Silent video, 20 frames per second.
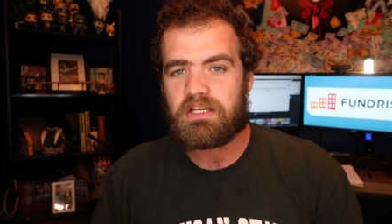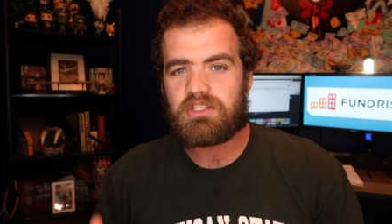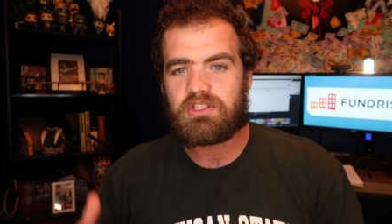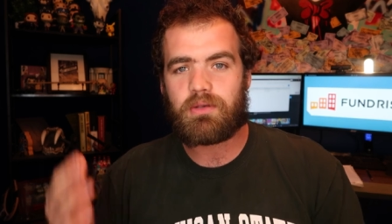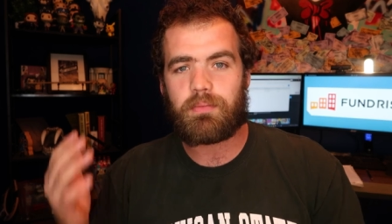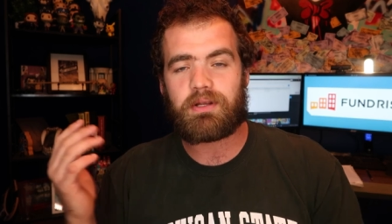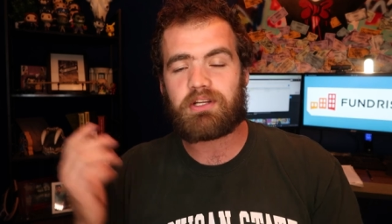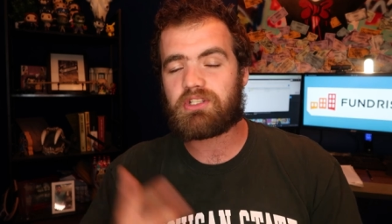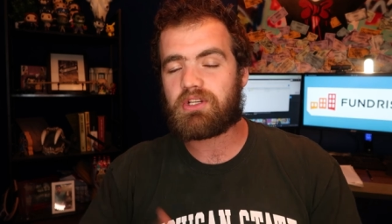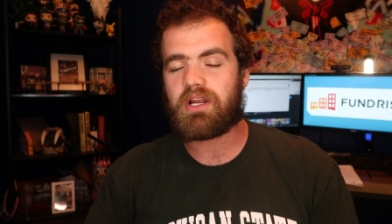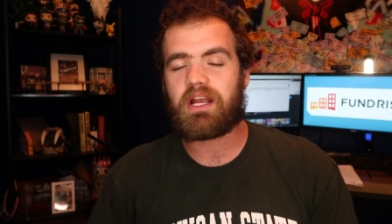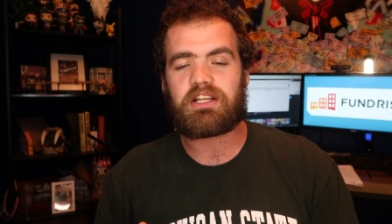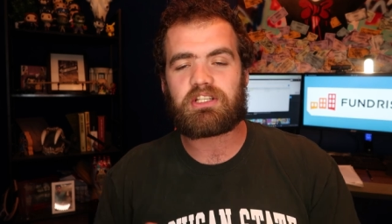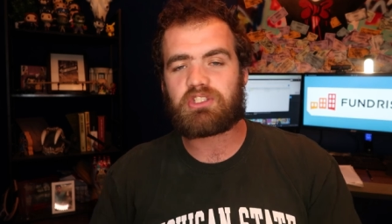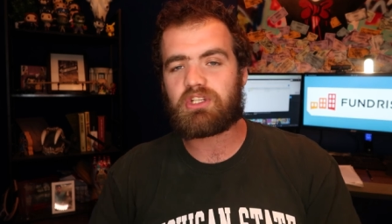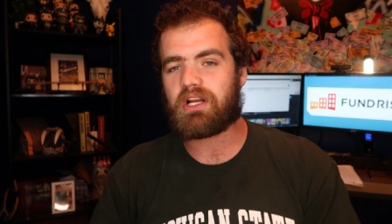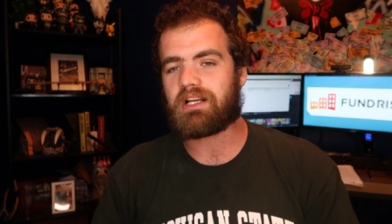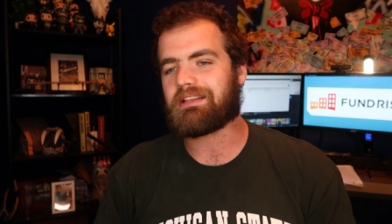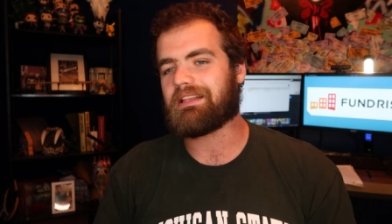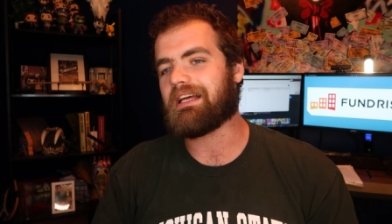So make sure you guys
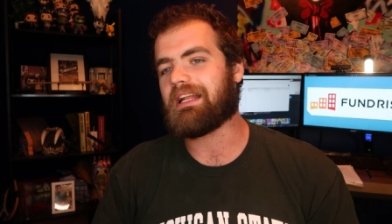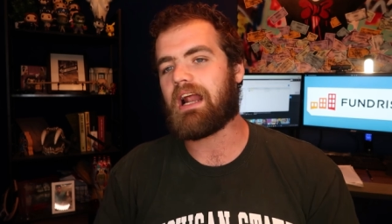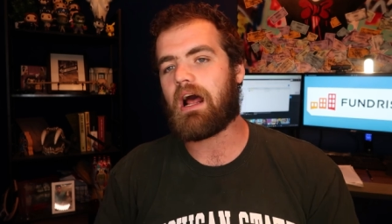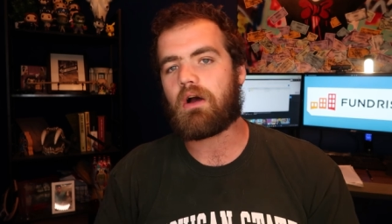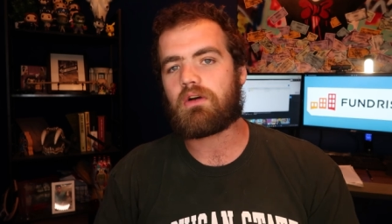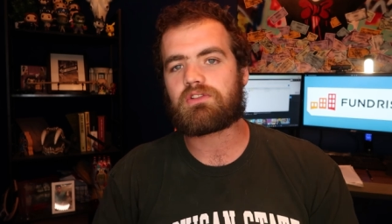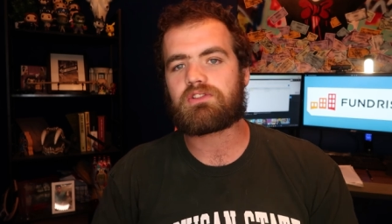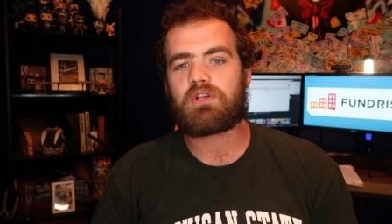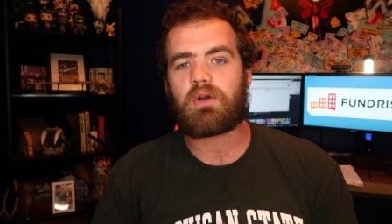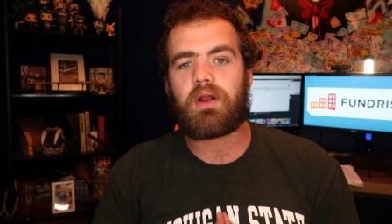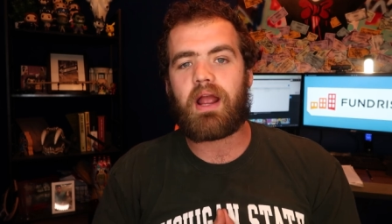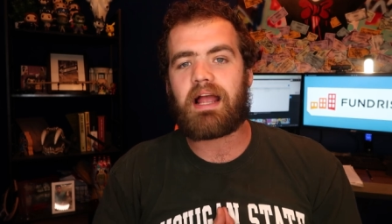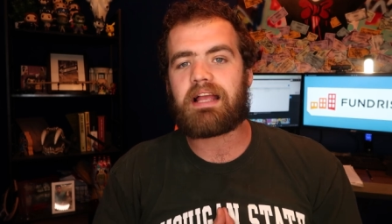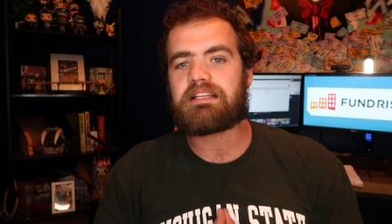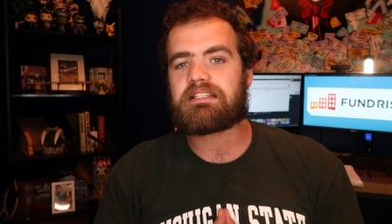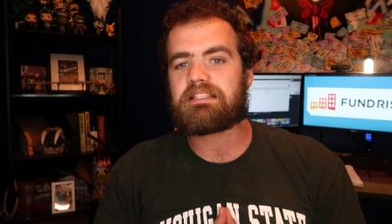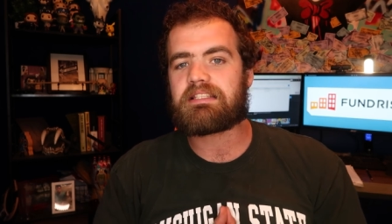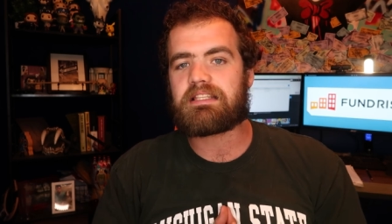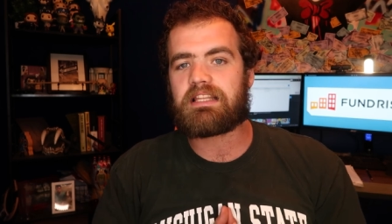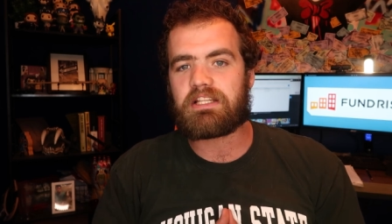check that out. So,
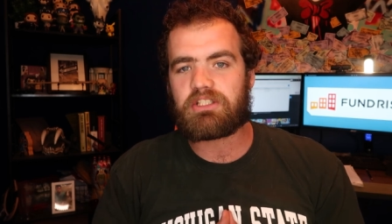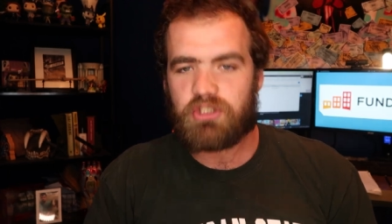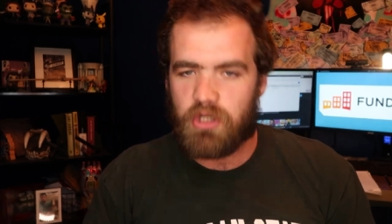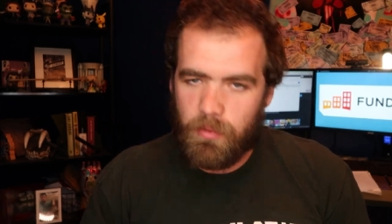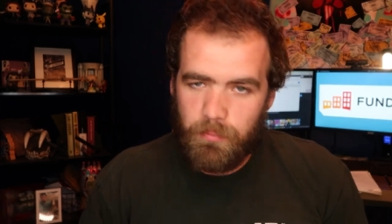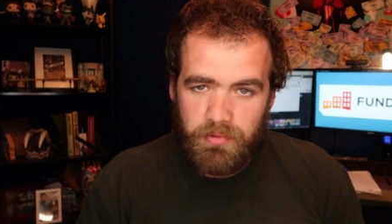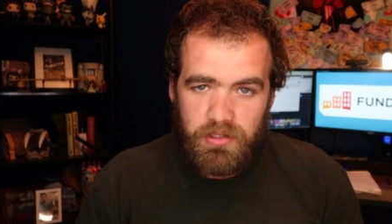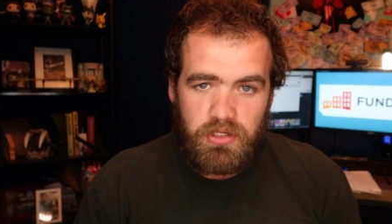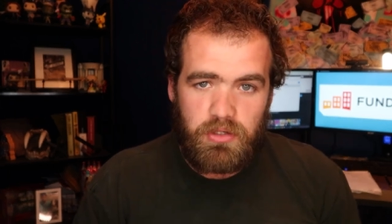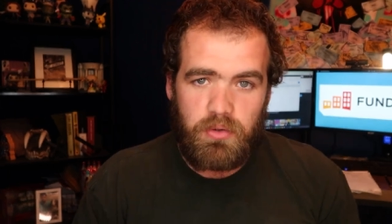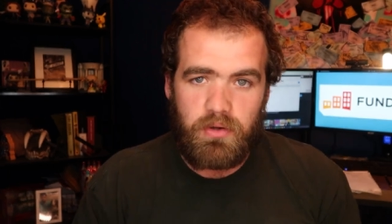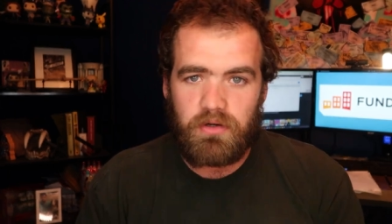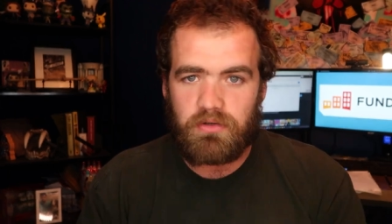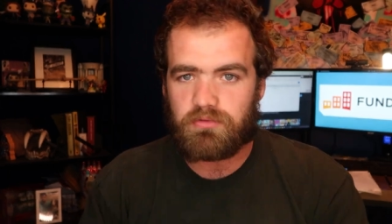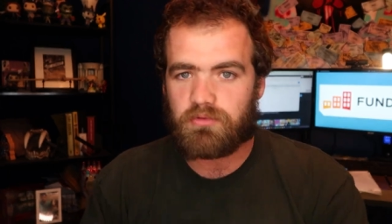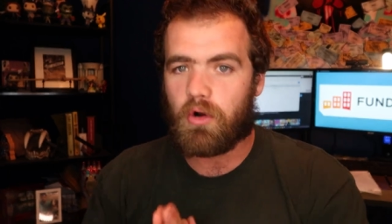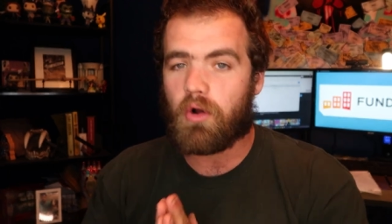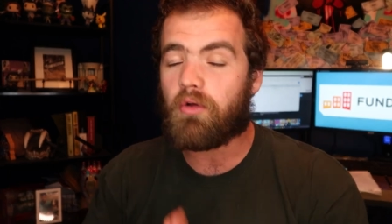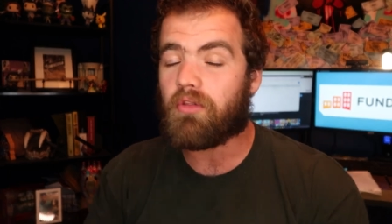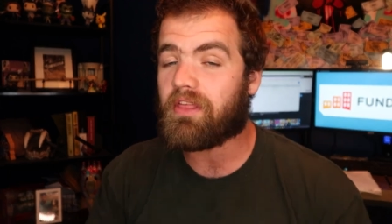guys, the jump into it,
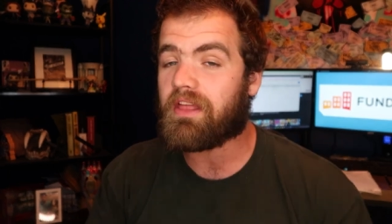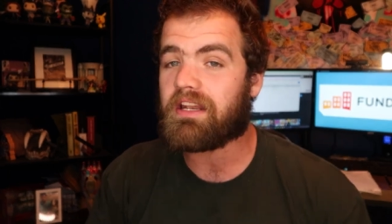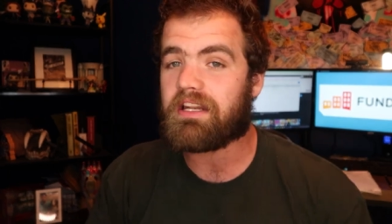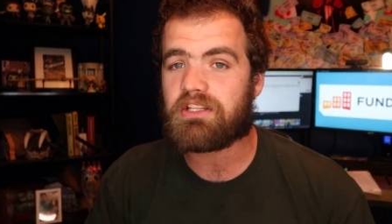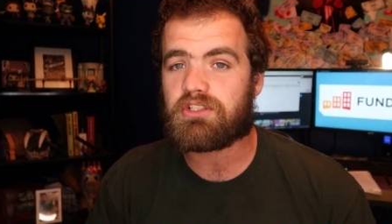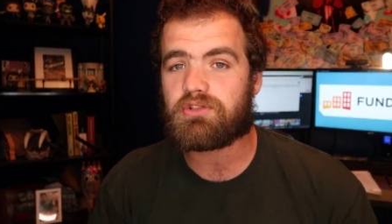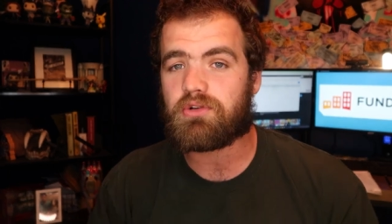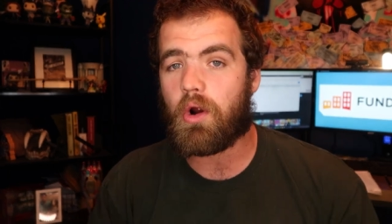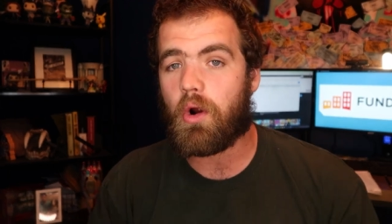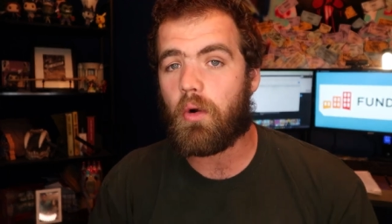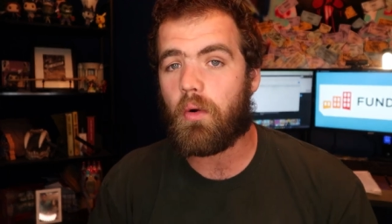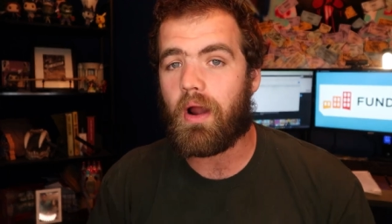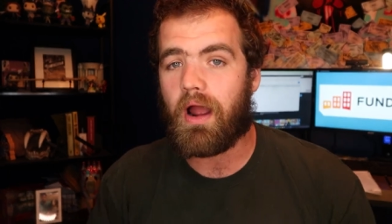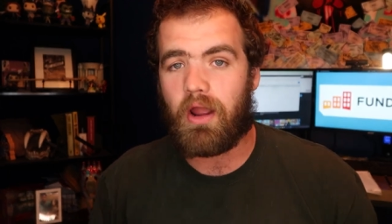roll that intro.